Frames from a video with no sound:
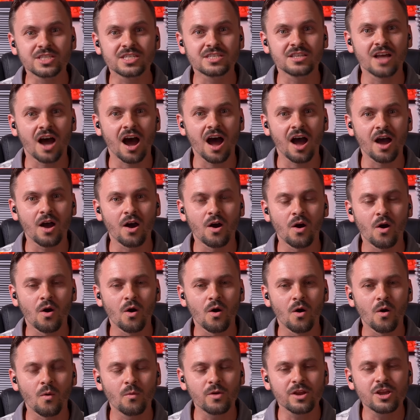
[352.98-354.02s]
it's not.
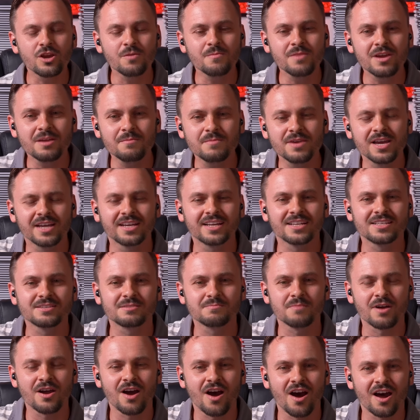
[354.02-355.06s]
What do you mean, me
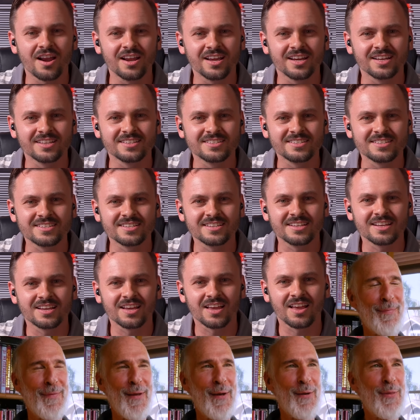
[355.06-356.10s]
against my audience?
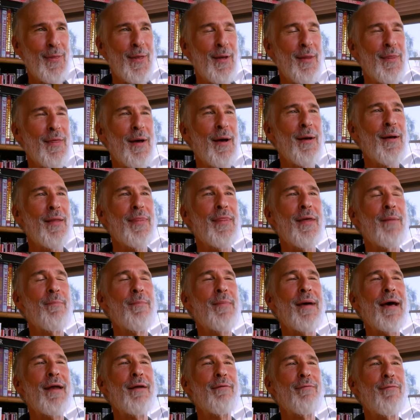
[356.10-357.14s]
the, the, the
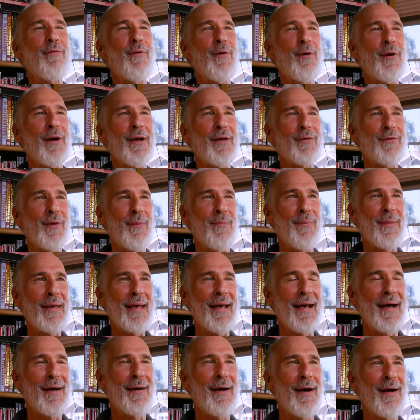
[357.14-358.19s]
metaphor is a
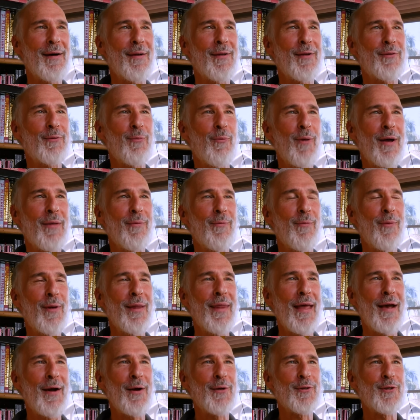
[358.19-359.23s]
me. Uh, uh, is what
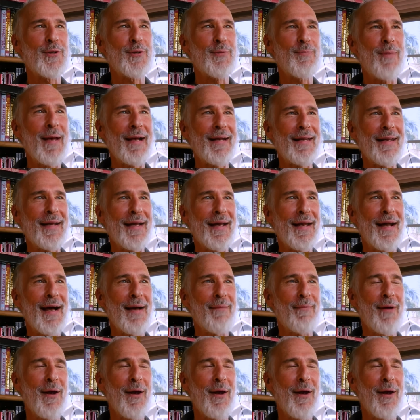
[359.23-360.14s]
when they aren't suspecting it, I'm